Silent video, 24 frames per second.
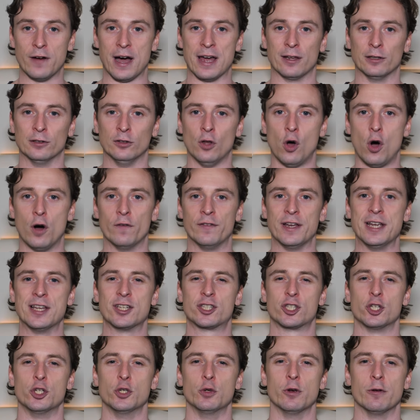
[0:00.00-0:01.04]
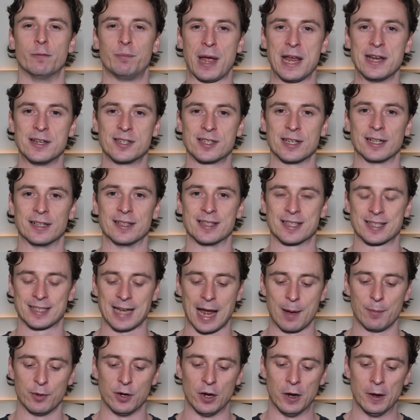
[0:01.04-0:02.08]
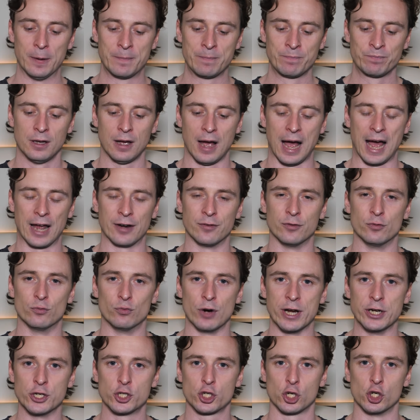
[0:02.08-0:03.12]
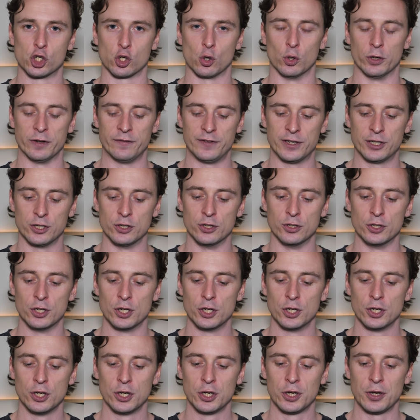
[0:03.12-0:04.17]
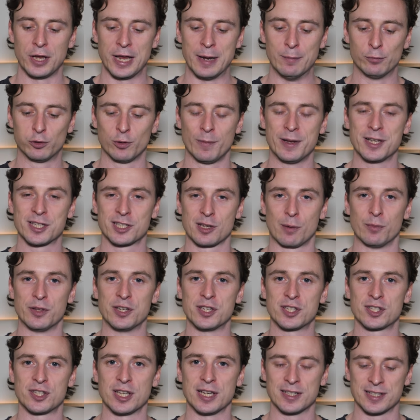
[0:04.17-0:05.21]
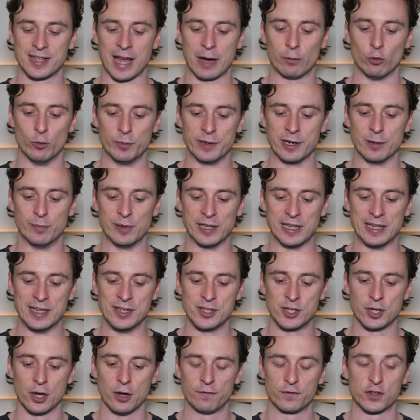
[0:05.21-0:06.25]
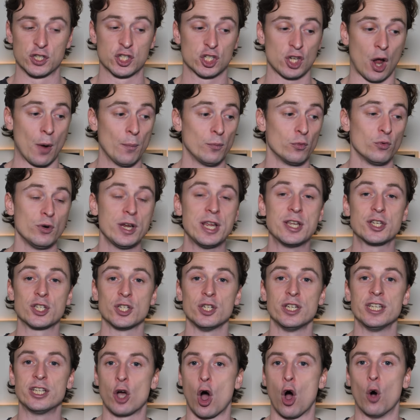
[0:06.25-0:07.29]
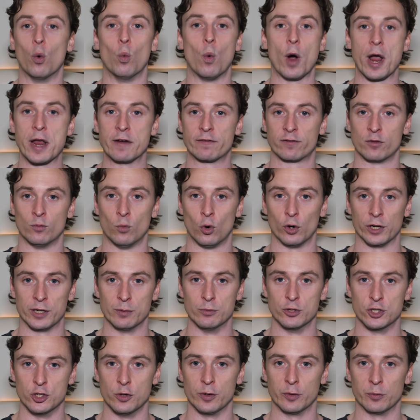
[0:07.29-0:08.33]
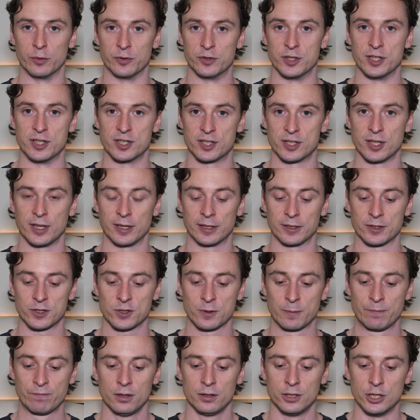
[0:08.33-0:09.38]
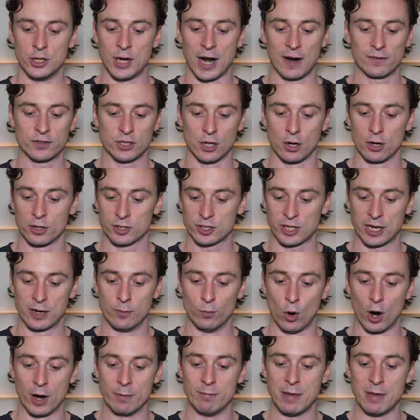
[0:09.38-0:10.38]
And a lot of it is to do with pacing and stamina and range control. And if you can implement some of these things, that will be a bit easier. For some reason, he got away from what he was doing with these things. You'd have to ask him why.